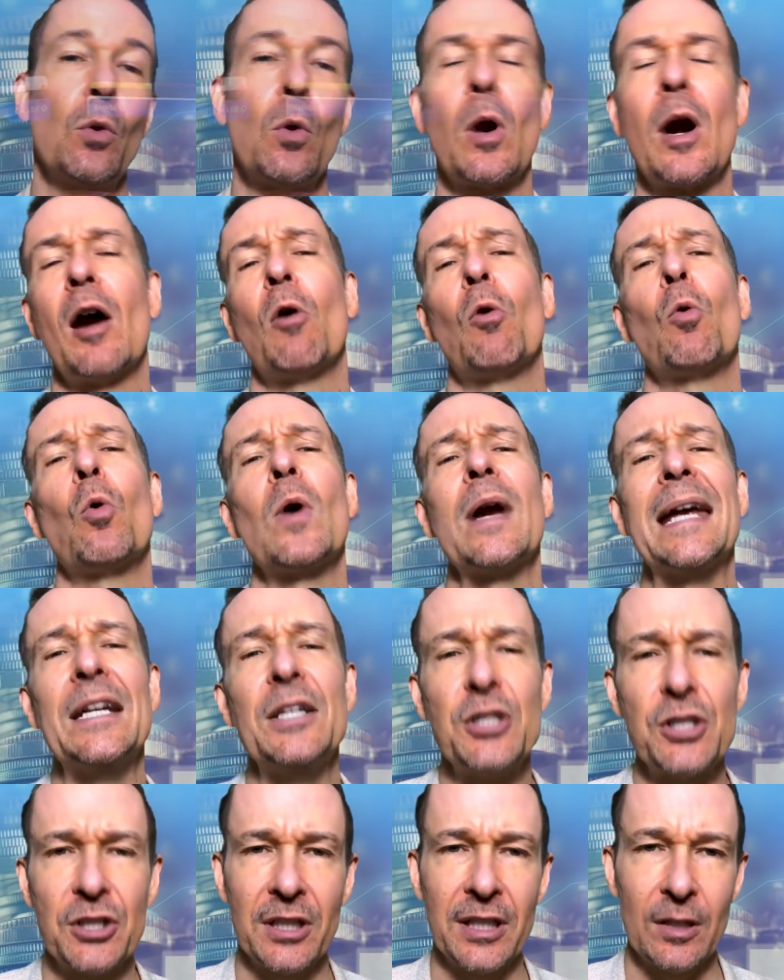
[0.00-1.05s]
who are
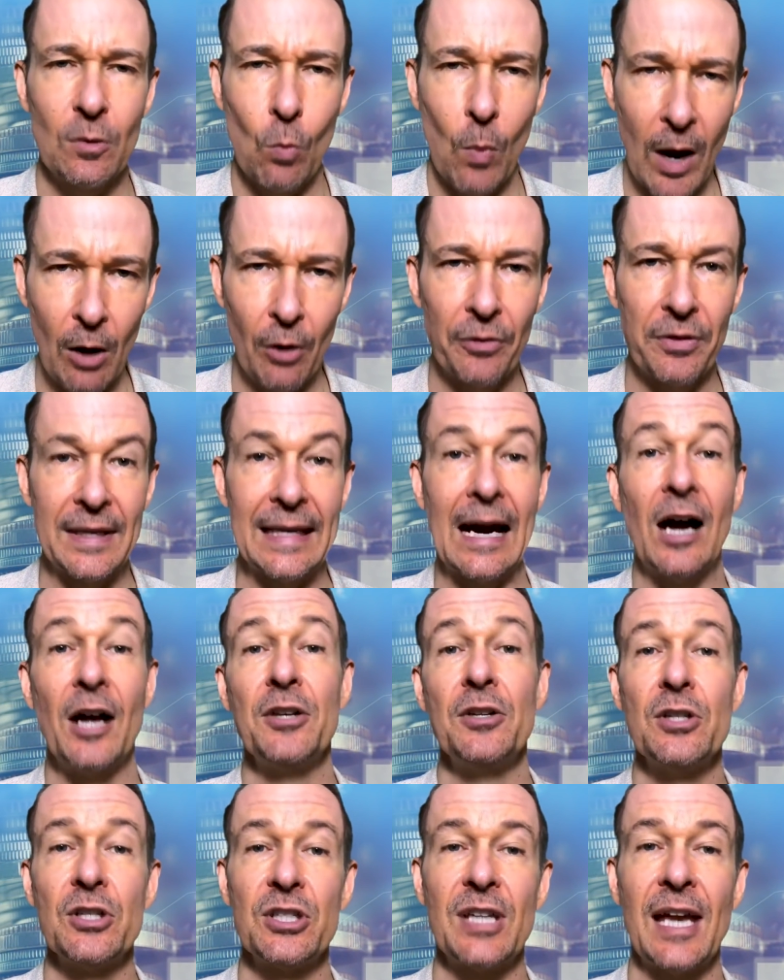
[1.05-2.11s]
outrageously wealthy
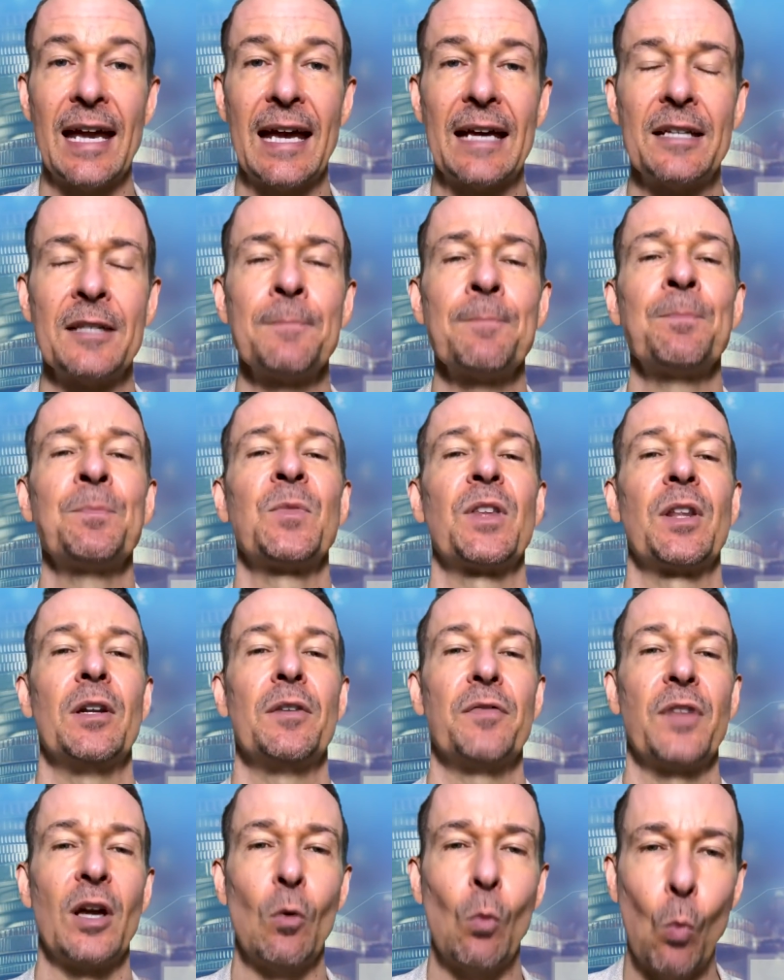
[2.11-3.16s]
understand that
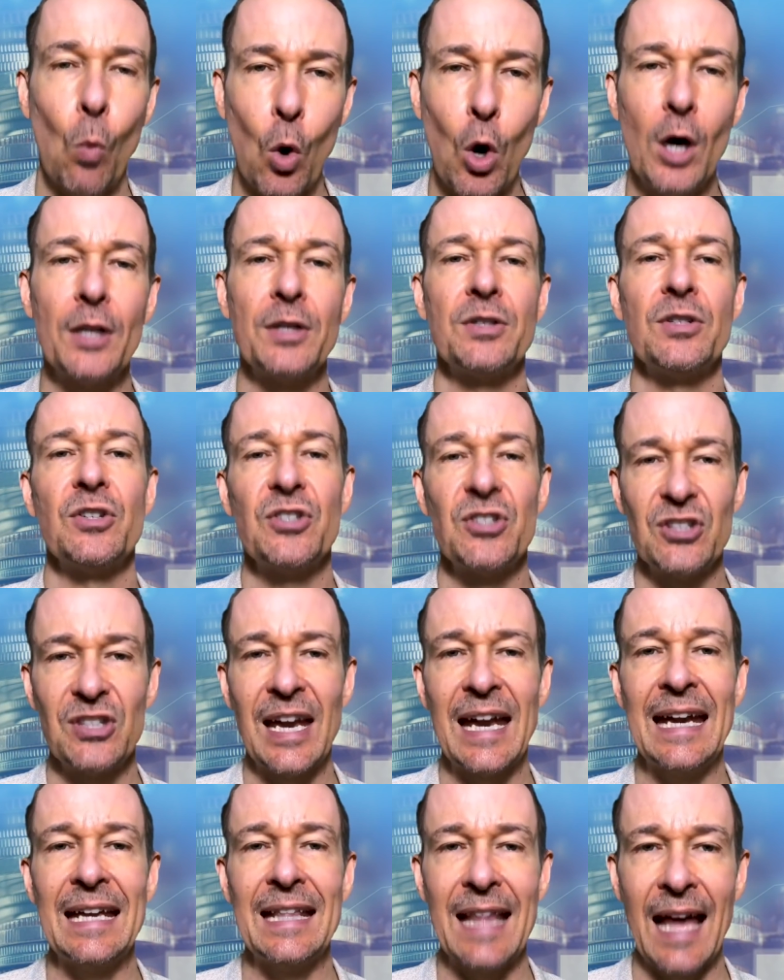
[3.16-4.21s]
if they want to
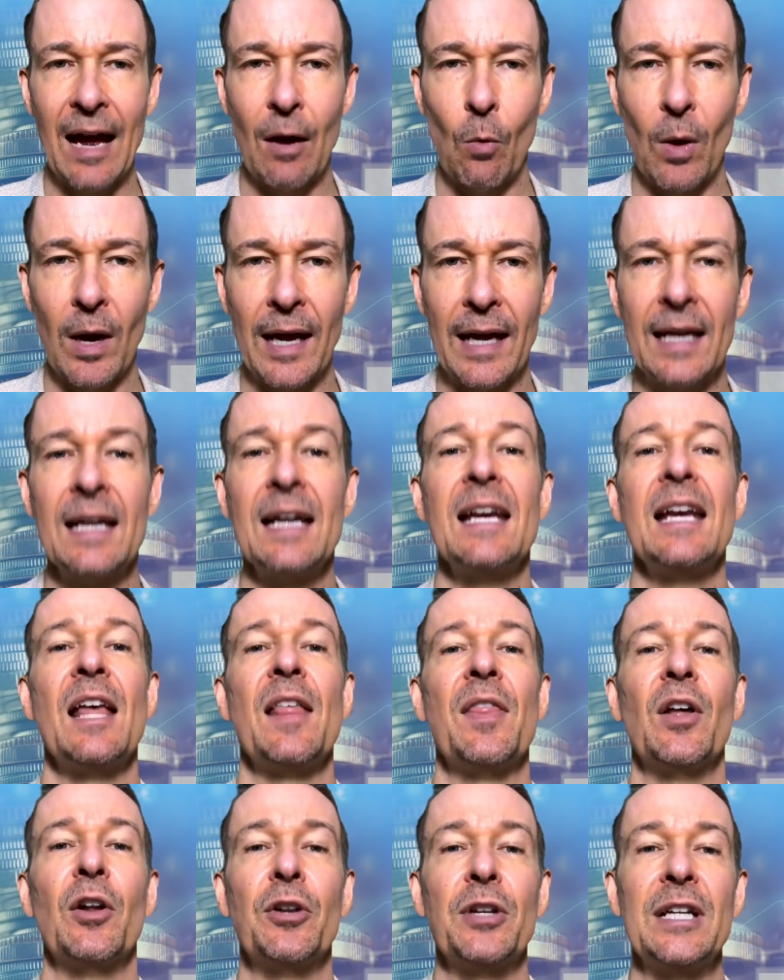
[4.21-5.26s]
stay that way,
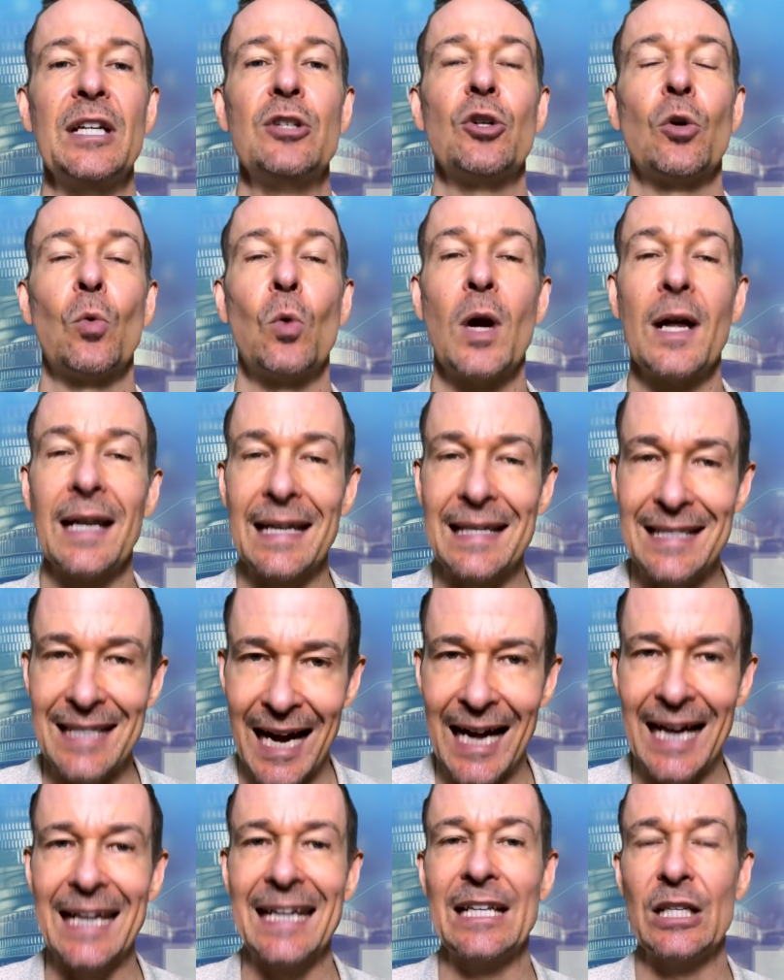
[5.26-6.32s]
they'll need to run a
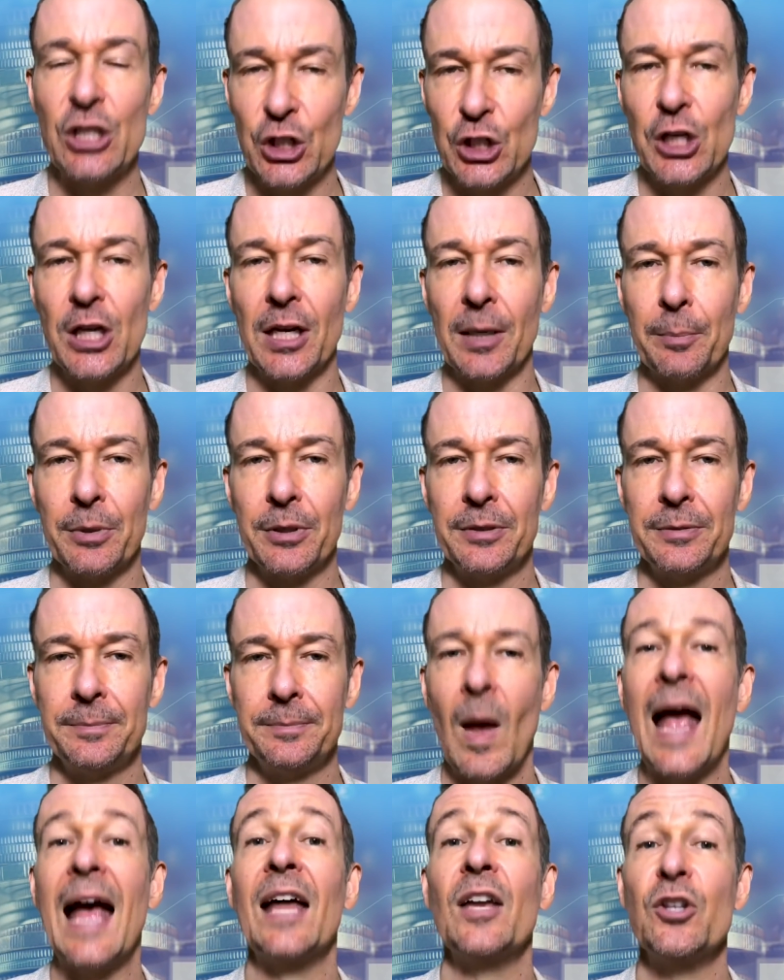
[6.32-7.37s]
tight ship.
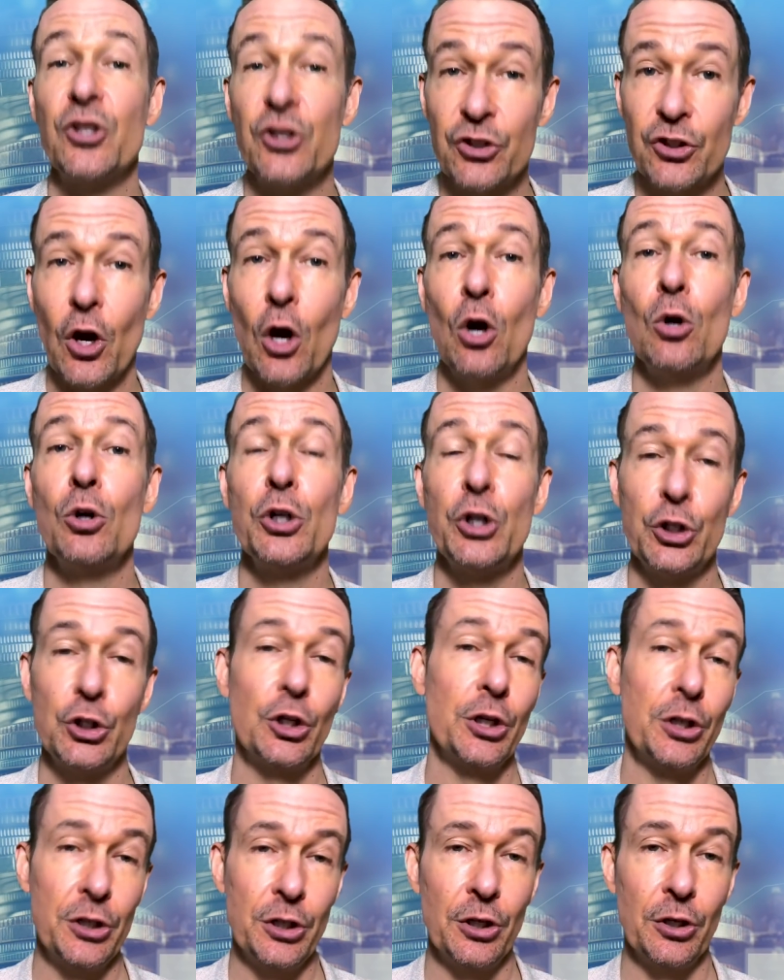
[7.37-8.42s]
And so
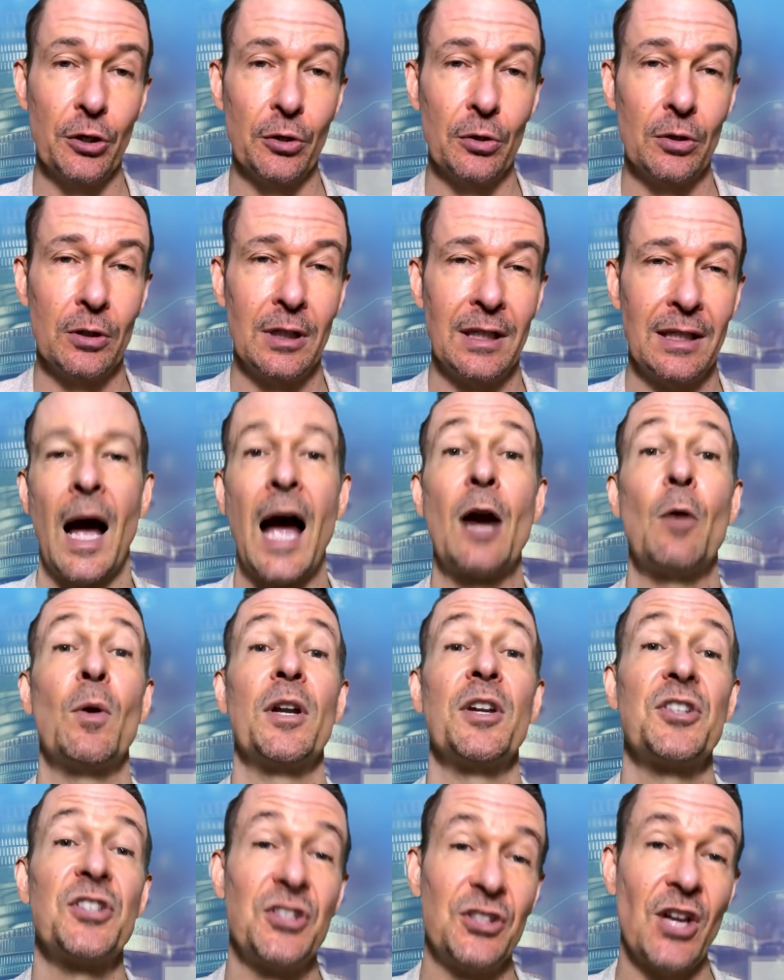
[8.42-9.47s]
should you. I
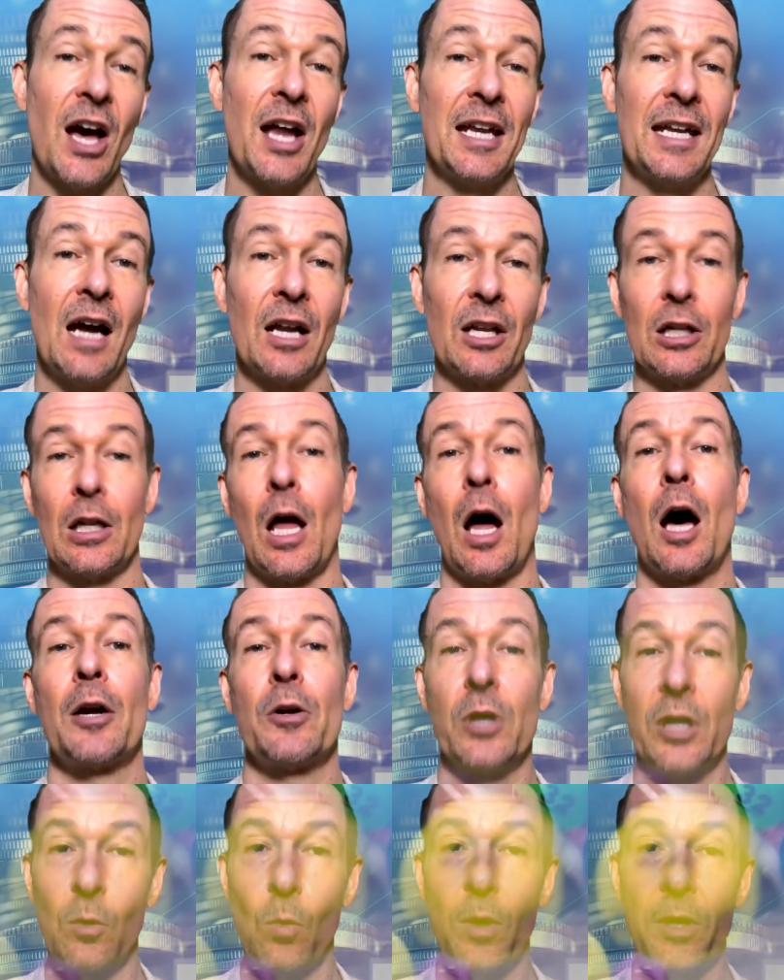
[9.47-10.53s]
read a study on lottery